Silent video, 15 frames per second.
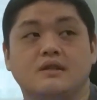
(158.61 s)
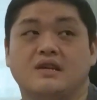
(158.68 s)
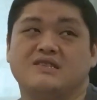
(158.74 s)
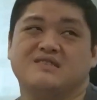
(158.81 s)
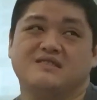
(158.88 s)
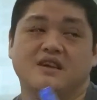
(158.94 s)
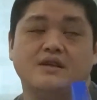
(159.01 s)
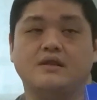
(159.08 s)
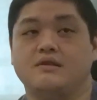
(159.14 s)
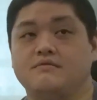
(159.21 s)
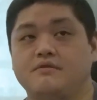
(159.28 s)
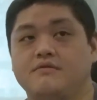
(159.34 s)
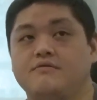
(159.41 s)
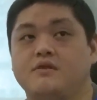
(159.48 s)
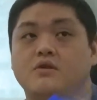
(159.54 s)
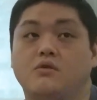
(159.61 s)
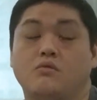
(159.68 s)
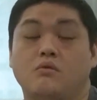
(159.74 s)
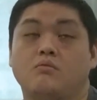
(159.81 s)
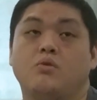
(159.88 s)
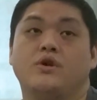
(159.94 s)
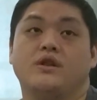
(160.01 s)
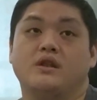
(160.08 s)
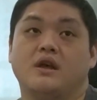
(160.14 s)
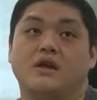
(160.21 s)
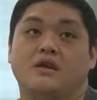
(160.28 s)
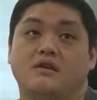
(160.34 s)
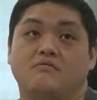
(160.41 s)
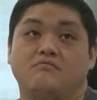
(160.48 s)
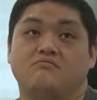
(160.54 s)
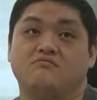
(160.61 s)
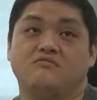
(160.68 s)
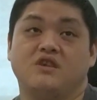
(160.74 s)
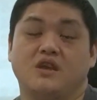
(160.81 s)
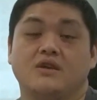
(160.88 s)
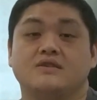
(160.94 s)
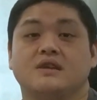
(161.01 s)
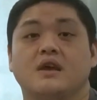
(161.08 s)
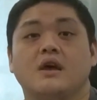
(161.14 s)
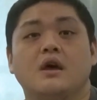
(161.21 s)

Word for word: That's 1950 or 1.9 gigs